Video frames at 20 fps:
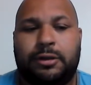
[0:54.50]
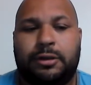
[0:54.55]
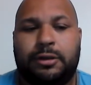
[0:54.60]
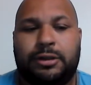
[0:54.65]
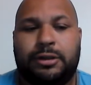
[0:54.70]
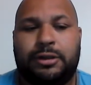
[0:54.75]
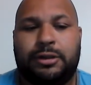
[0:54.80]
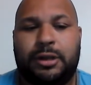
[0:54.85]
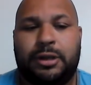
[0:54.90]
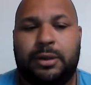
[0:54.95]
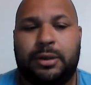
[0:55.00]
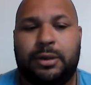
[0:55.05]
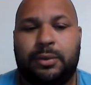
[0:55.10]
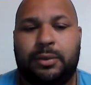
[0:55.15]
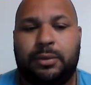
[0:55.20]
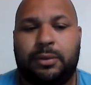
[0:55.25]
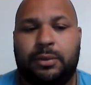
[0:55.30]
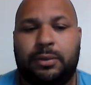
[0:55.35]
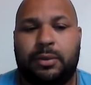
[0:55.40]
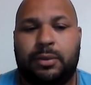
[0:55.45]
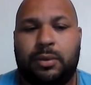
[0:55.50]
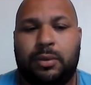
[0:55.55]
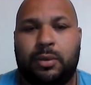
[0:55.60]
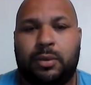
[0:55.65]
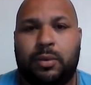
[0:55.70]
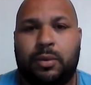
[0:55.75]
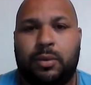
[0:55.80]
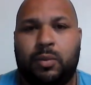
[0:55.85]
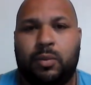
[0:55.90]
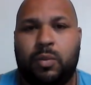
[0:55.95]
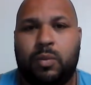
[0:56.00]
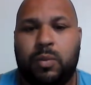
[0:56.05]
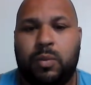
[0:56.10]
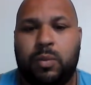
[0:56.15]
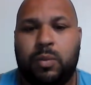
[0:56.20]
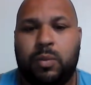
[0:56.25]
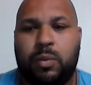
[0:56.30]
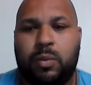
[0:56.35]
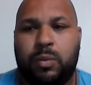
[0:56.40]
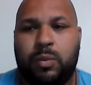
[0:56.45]
So
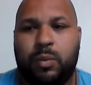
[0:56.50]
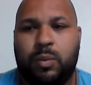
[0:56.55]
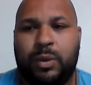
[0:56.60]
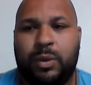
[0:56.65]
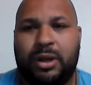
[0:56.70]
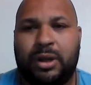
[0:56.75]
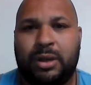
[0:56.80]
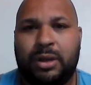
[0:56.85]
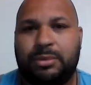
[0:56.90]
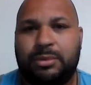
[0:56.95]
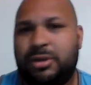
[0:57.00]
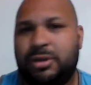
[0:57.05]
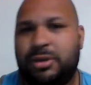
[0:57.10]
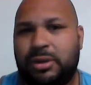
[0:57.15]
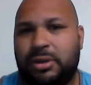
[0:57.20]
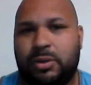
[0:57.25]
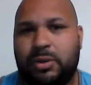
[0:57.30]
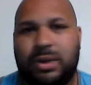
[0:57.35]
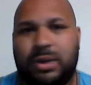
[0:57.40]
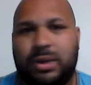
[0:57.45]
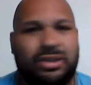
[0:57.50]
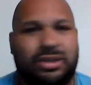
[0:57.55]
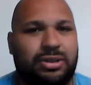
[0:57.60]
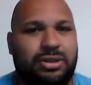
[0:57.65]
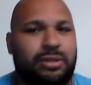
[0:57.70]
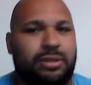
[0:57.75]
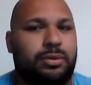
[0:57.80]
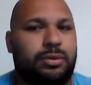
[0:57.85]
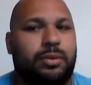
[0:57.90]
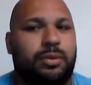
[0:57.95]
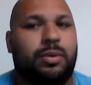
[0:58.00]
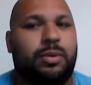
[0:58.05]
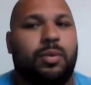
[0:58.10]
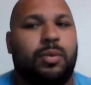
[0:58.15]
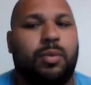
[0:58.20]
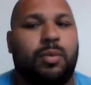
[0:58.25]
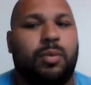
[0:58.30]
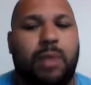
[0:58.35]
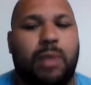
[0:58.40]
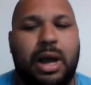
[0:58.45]
we come to the question,
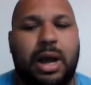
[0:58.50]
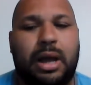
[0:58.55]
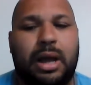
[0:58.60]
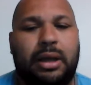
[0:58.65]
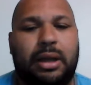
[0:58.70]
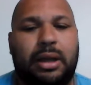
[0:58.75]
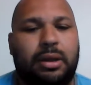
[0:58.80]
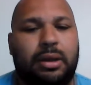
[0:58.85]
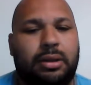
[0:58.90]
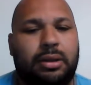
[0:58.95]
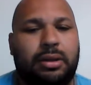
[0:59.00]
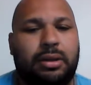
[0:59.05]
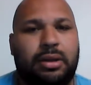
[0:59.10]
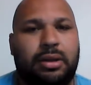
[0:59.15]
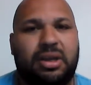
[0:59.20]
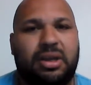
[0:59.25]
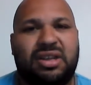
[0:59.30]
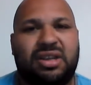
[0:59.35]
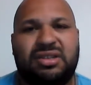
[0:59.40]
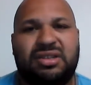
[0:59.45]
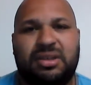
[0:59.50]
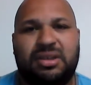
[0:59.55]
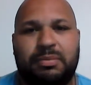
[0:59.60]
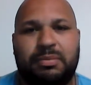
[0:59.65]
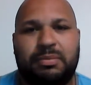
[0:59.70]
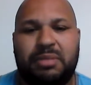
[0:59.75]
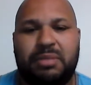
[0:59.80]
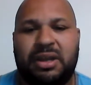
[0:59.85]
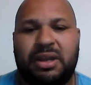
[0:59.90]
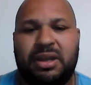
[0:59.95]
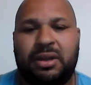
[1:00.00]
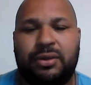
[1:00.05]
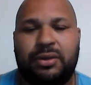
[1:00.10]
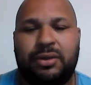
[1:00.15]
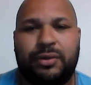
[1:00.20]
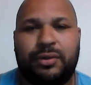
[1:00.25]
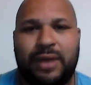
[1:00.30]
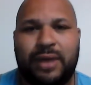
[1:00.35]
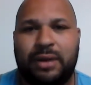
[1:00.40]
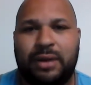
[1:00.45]
why is it being
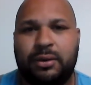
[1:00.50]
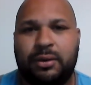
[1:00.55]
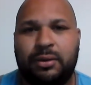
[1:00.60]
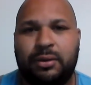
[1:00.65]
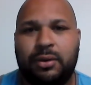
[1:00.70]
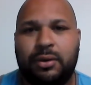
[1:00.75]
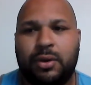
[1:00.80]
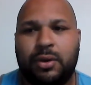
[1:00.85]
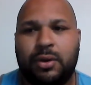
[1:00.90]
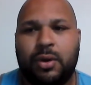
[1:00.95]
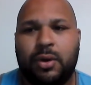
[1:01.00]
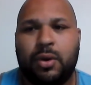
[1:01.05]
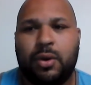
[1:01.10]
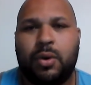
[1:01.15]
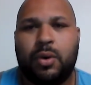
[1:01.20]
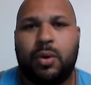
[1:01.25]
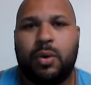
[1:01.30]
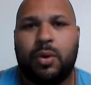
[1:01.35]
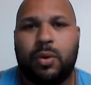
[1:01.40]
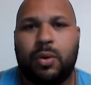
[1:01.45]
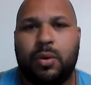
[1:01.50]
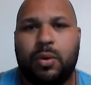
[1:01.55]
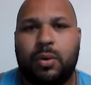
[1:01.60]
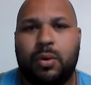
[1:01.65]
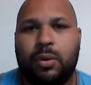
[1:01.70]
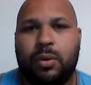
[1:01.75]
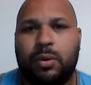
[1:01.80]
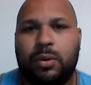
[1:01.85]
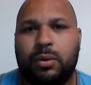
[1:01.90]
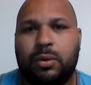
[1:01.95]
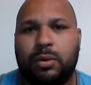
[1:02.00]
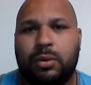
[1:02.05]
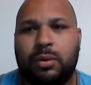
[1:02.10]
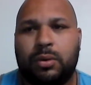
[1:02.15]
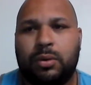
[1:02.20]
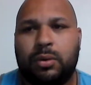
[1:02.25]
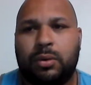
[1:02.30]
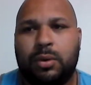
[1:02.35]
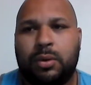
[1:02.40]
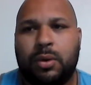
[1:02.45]
threatened, or
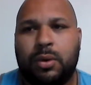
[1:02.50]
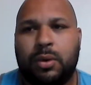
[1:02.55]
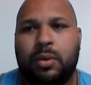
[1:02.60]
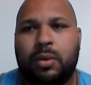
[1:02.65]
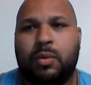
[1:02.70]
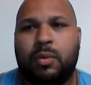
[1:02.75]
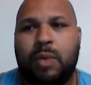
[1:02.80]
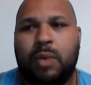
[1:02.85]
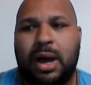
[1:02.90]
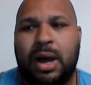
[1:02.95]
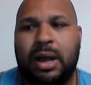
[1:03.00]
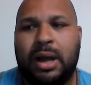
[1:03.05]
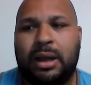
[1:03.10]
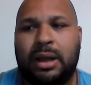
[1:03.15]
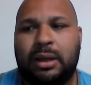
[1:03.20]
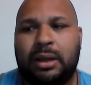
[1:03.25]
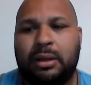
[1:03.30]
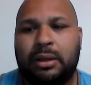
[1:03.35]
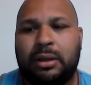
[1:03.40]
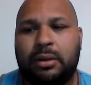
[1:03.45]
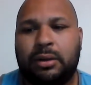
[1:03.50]
why